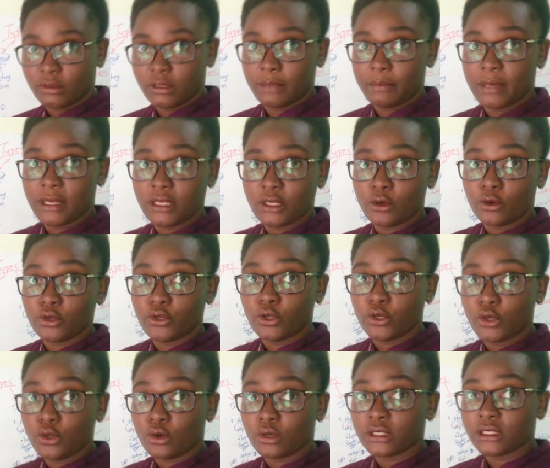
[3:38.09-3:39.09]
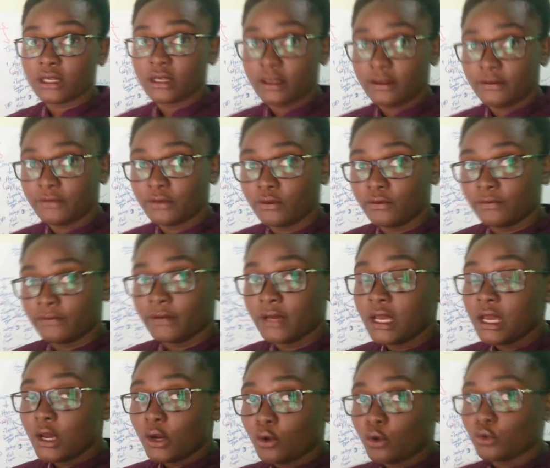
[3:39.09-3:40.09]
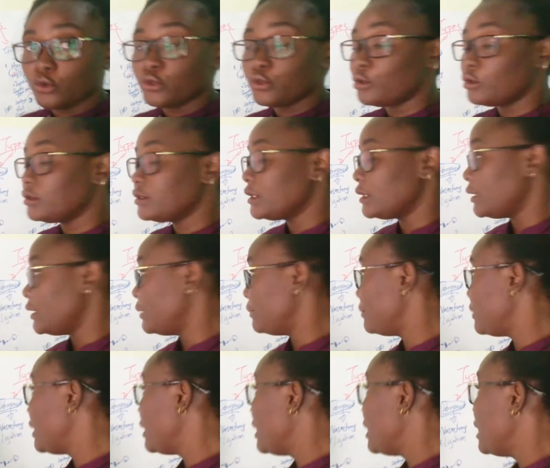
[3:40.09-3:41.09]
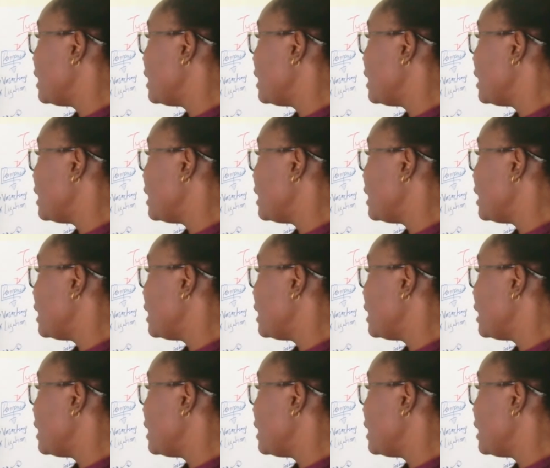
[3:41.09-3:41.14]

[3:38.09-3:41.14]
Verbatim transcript: depending on your doctor, if you've consulted him.